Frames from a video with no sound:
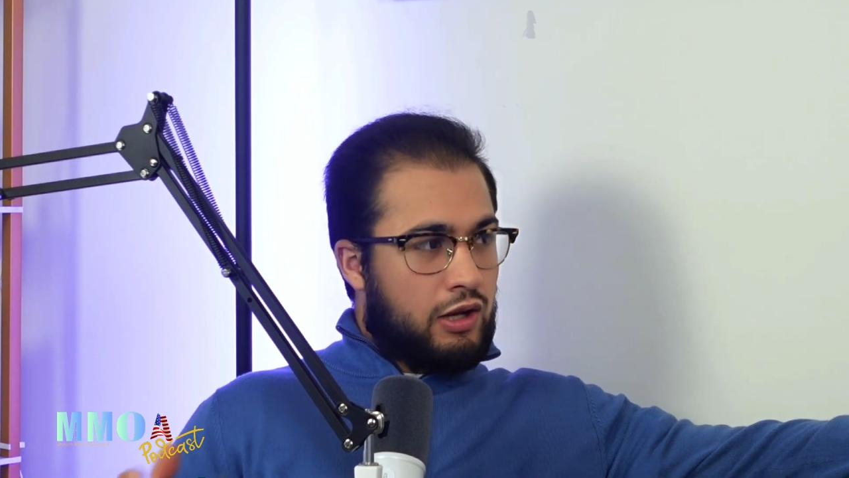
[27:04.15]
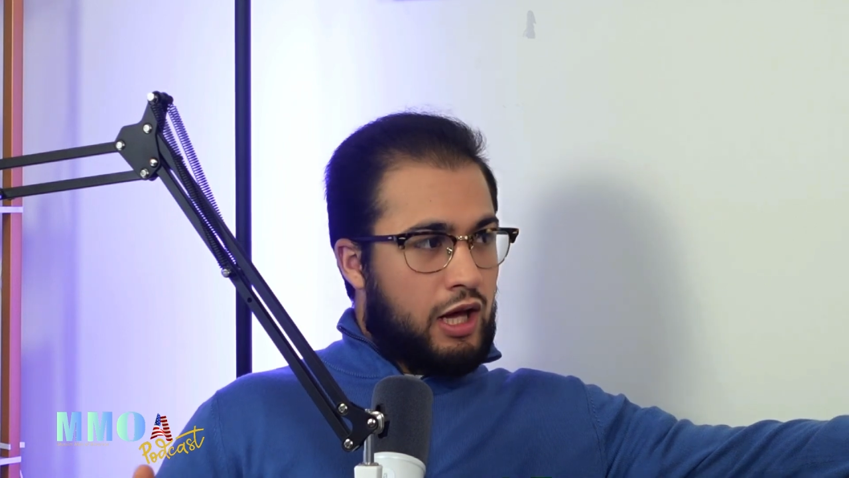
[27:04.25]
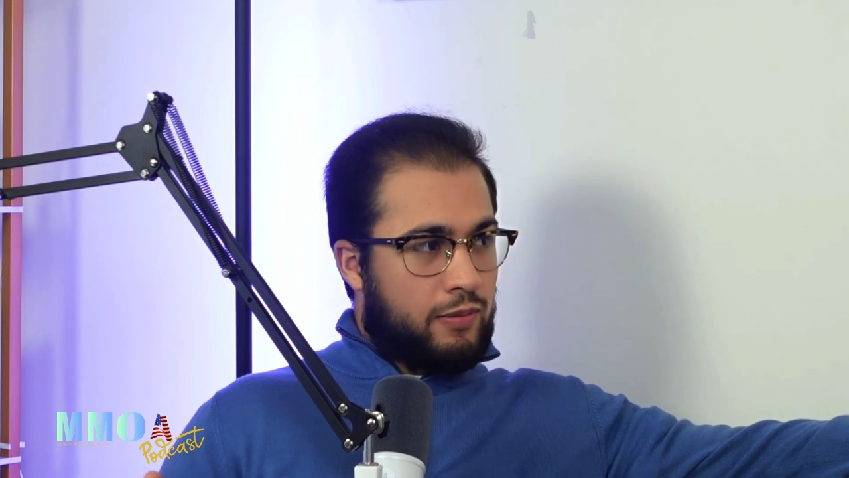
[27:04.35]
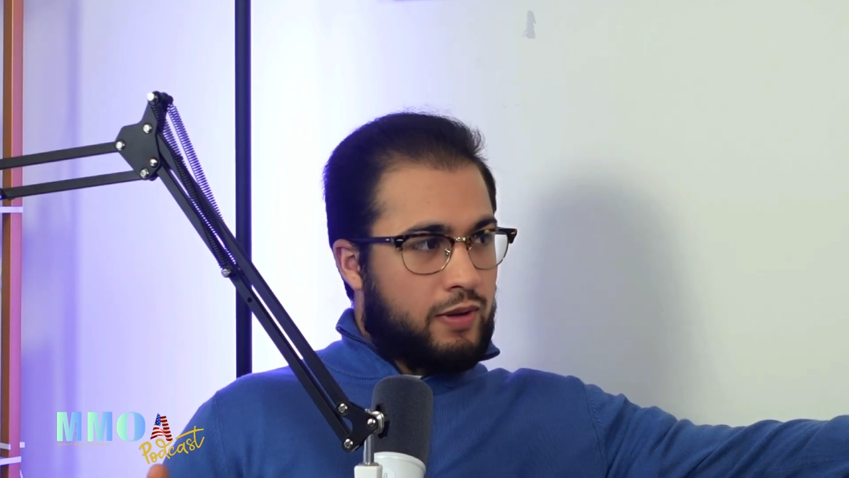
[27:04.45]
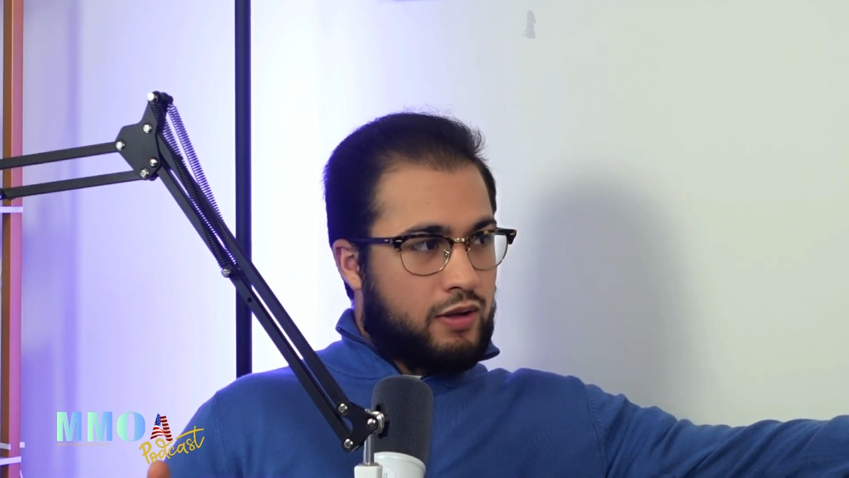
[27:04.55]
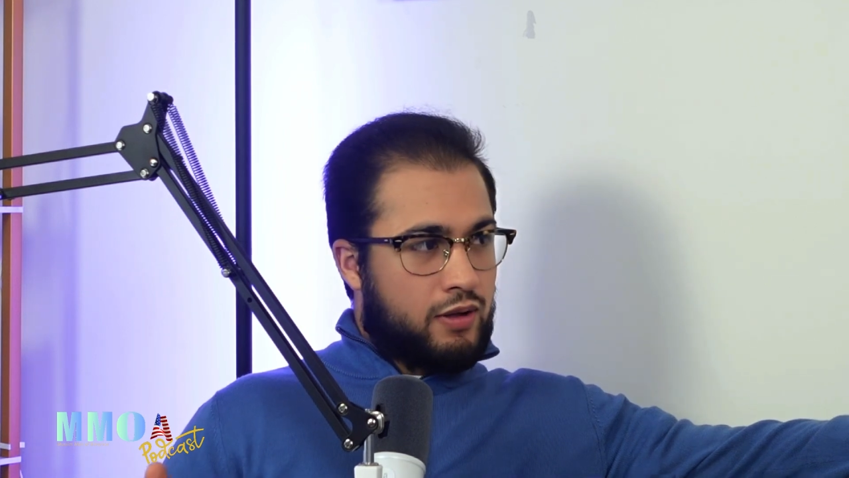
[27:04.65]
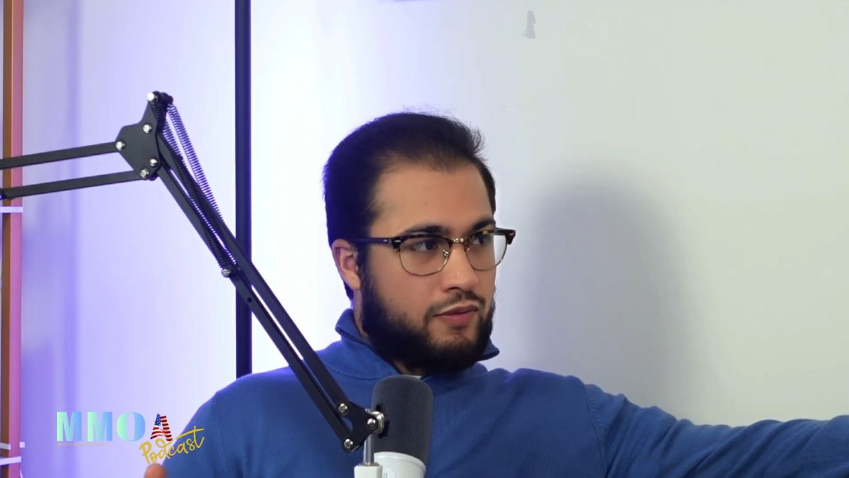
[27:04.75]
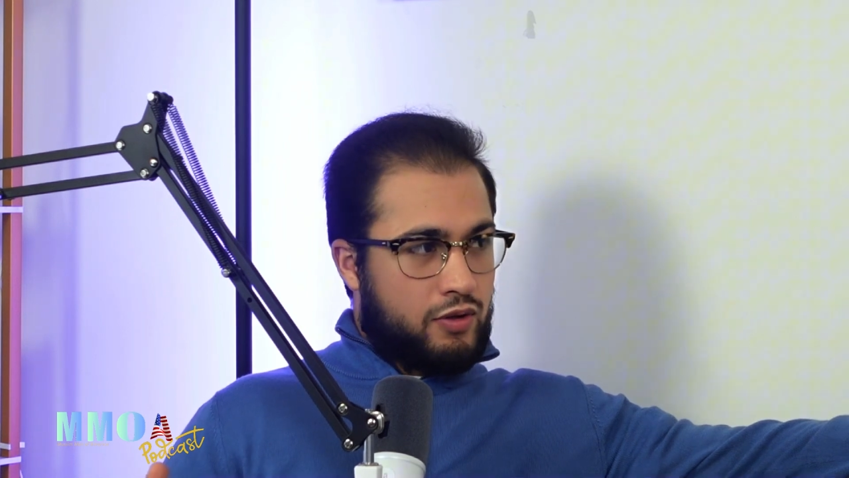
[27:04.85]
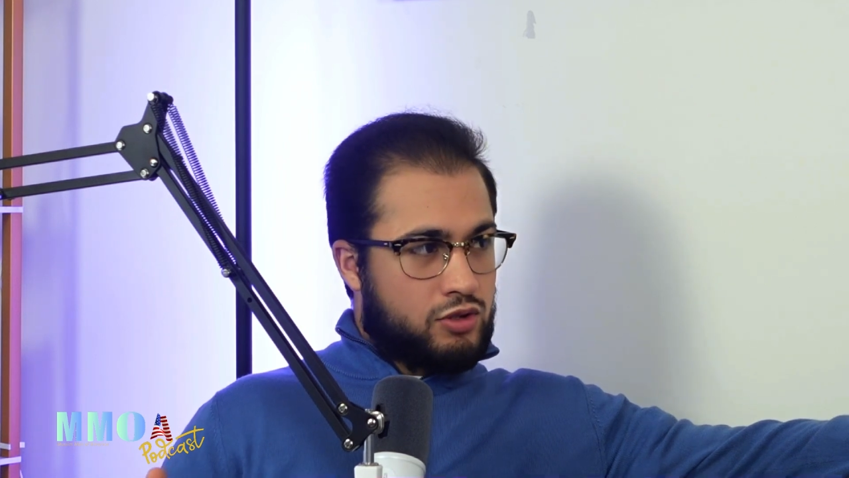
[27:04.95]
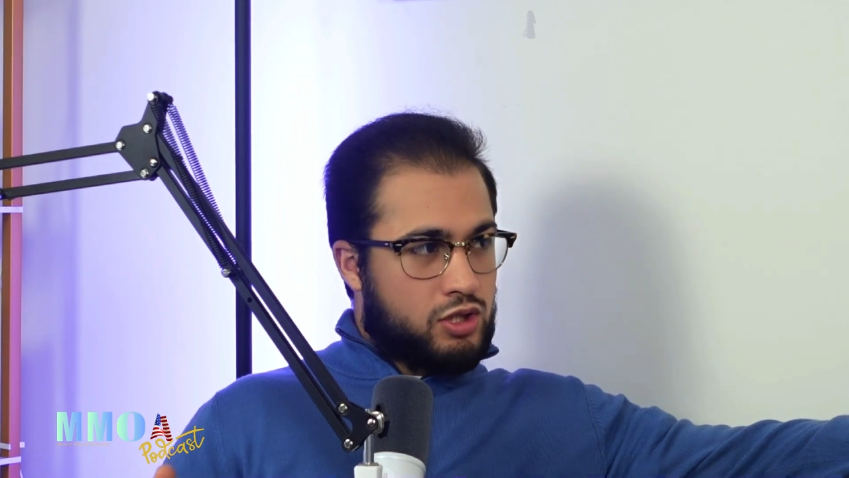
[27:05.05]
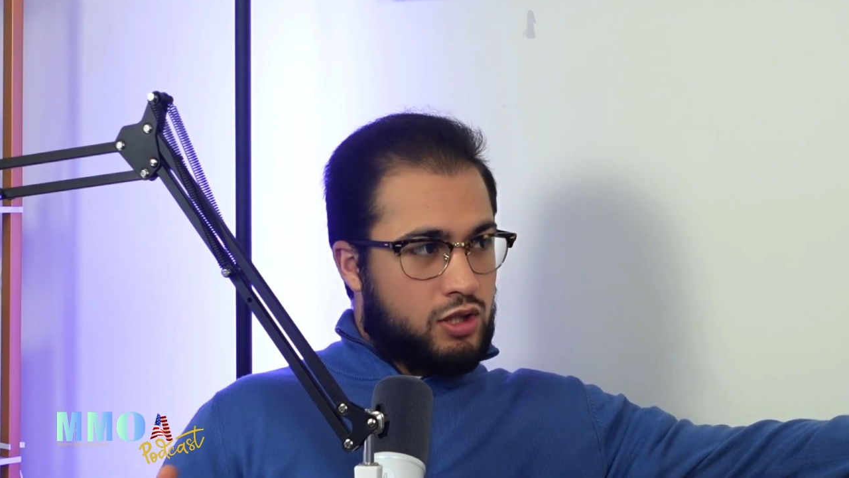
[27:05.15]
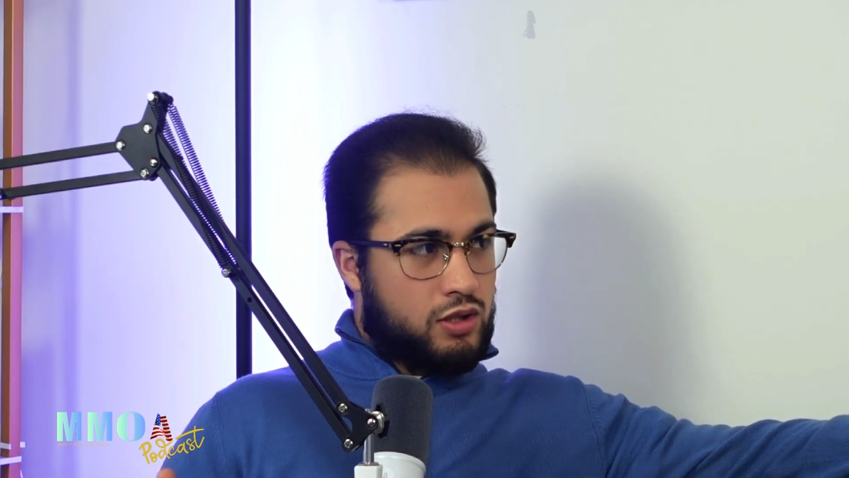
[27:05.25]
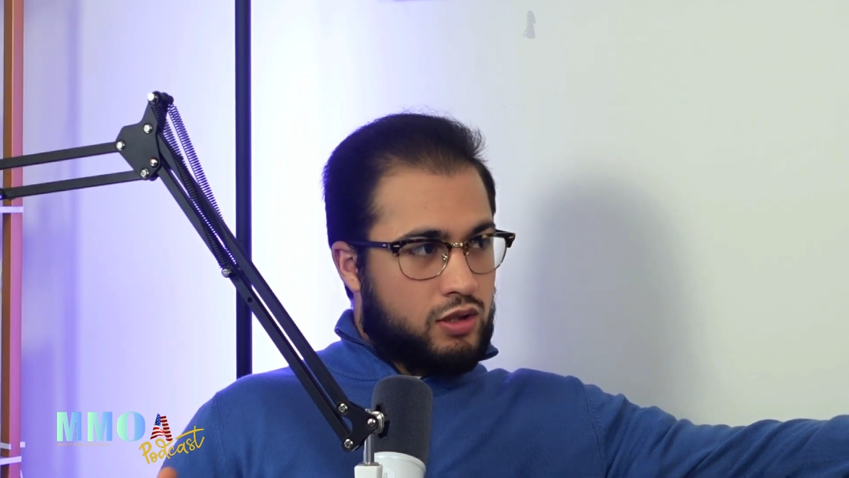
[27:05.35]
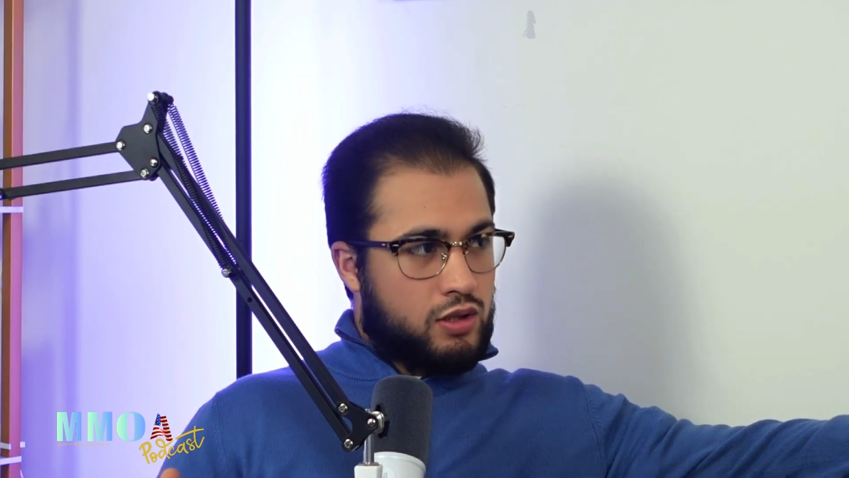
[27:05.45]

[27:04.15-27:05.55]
it'll happen in the future.